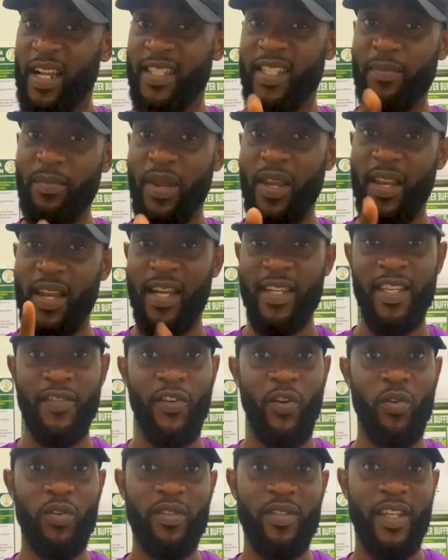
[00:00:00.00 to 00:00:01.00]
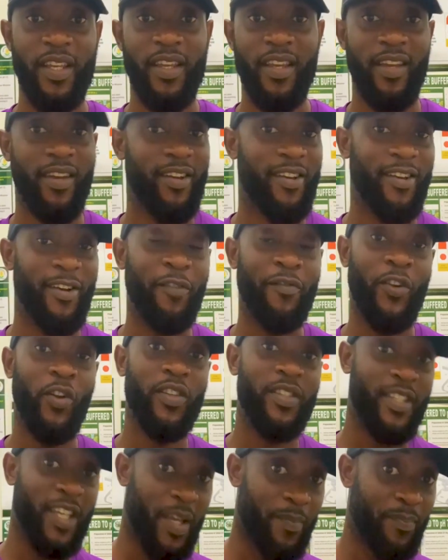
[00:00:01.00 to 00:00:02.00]
doesn't mean that if you don't
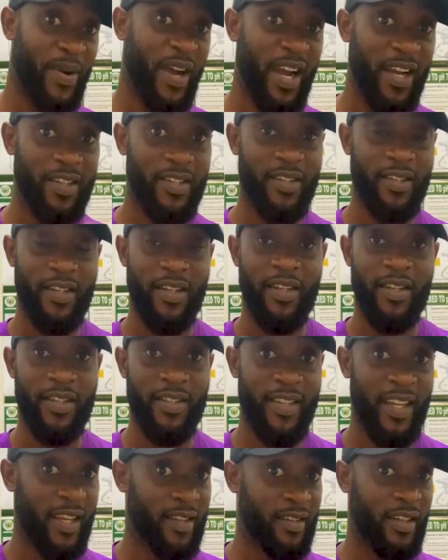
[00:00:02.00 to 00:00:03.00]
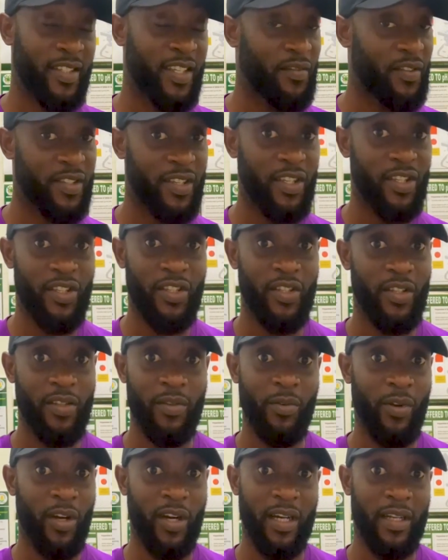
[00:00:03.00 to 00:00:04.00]
take part in sex activities,
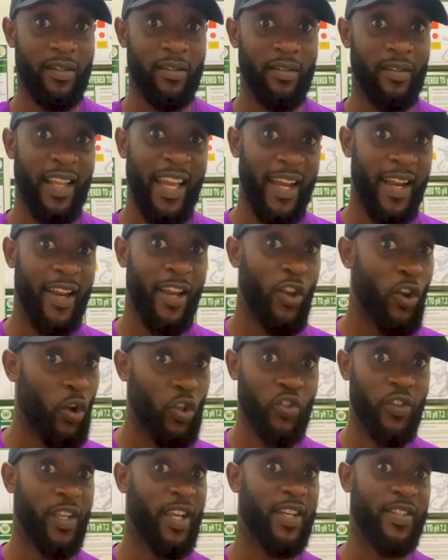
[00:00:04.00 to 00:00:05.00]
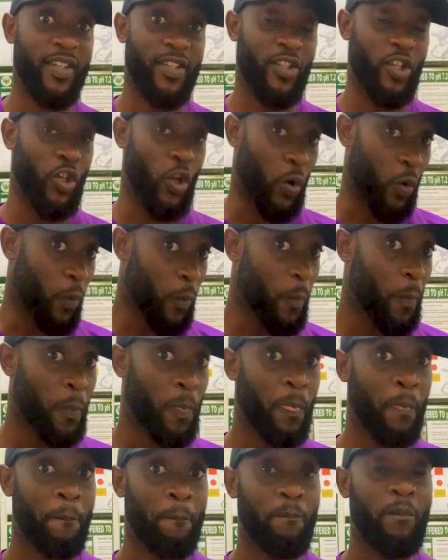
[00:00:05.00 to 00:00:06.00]
you are likely not to get it. No.
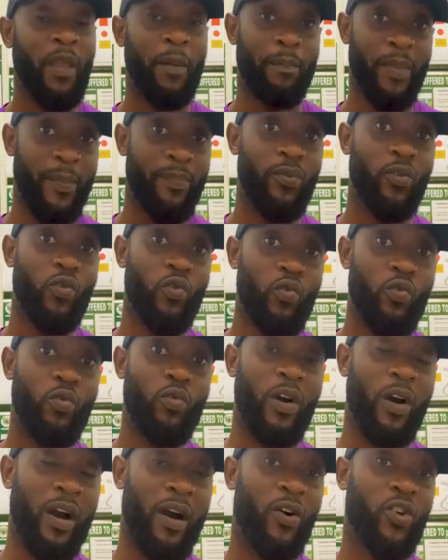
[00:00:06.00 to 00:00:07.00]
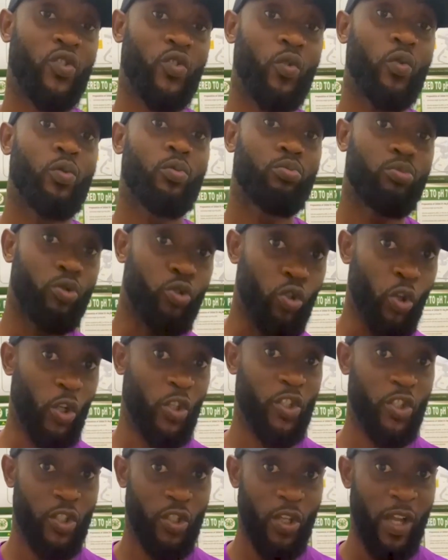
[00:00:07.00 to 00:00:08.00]
People who are also
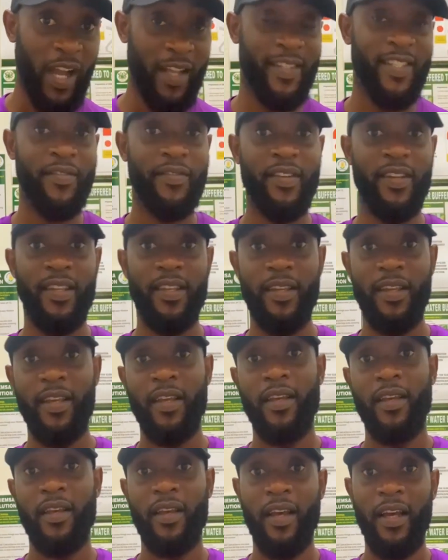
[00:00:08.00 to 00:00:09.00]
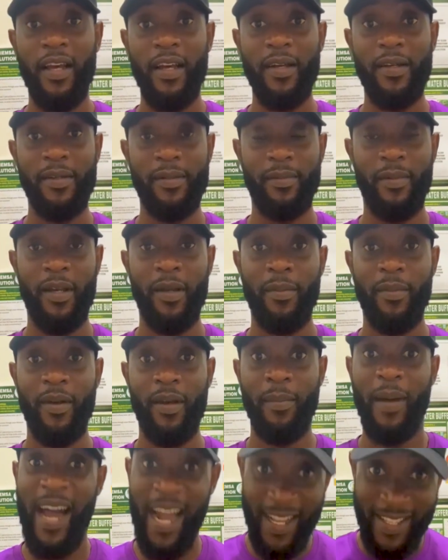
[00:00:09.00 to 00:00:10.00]
not actively
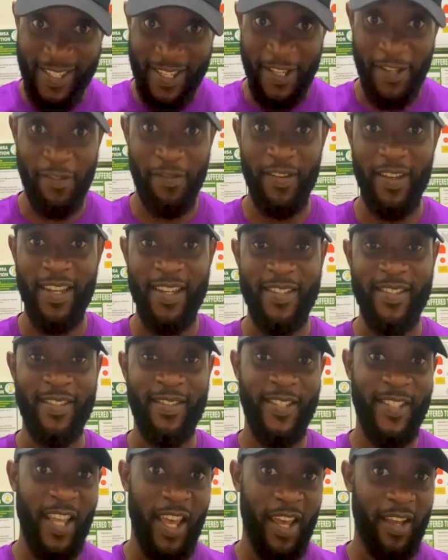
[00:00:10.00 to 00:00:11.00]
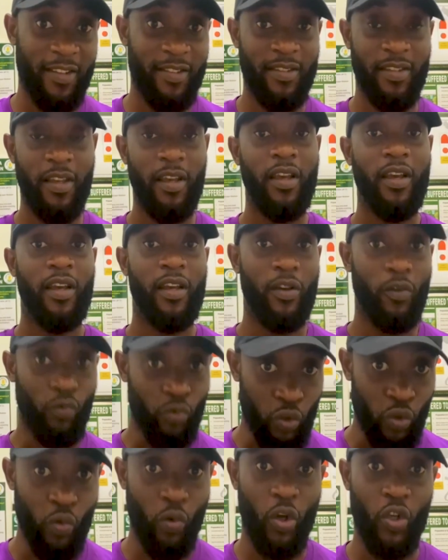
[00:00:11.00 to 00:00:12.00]
active in sex
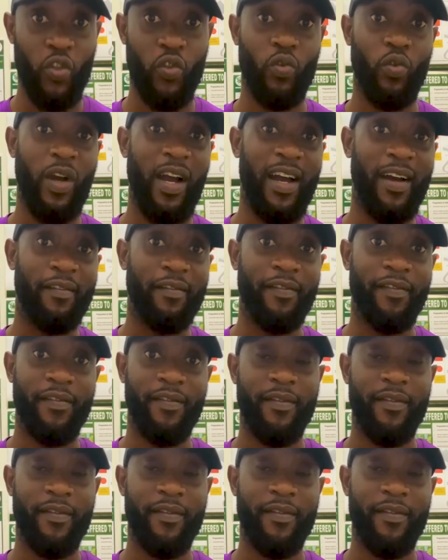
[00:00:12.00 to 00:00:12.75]
do also have